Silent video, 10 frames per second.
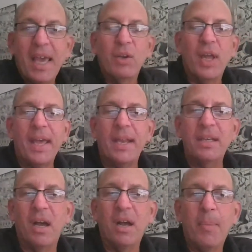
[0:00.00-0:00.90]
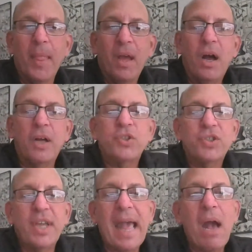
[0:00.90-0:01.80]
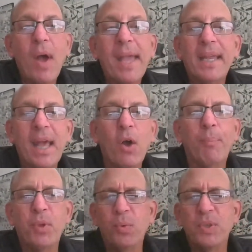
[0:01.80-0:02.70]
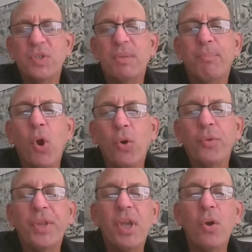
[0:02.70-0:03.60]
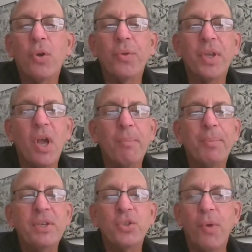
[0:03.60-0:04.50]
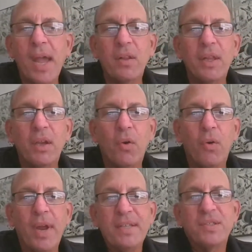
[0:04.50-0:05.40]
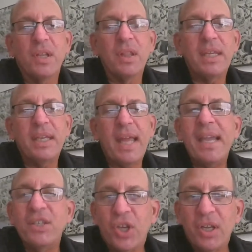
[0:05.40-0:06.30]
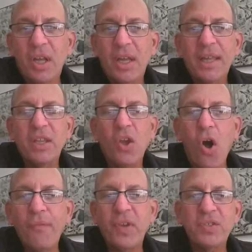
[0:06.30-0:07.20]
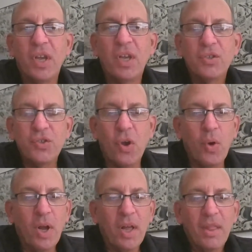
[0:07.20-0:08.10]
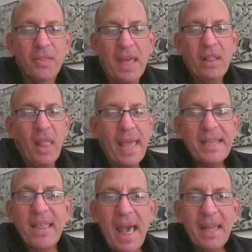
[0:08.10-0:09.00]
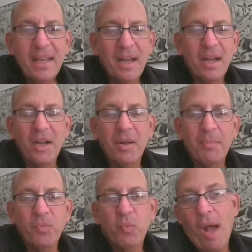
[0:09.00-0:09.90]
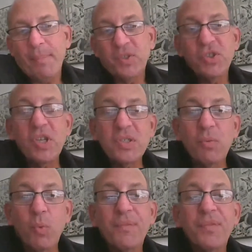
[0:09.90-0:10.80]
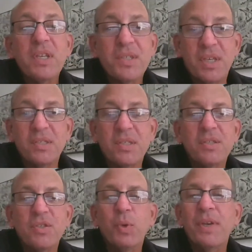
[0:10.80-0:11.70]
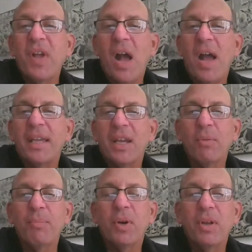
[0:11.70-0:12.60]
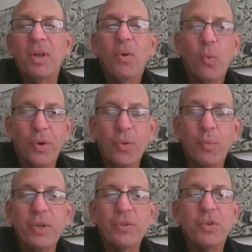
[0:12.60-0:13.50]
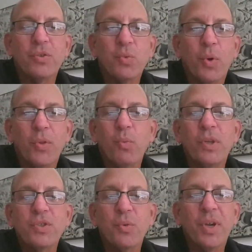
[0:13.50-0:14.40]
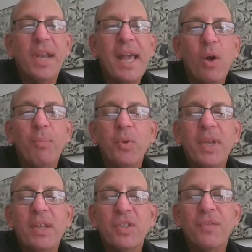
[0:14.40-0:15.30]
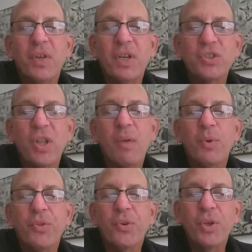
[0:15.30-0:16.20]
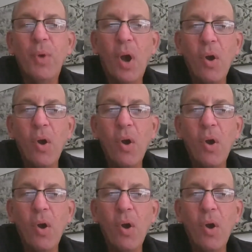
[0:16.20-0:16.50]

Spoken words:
and understand how I can help you as the broker and the owner of the company directly, or as the lead agent in the office. So they like that. Robin's just one of the assistants we've got here, but we're the realtors. We're the ones who are going to help you get to the finish line with your new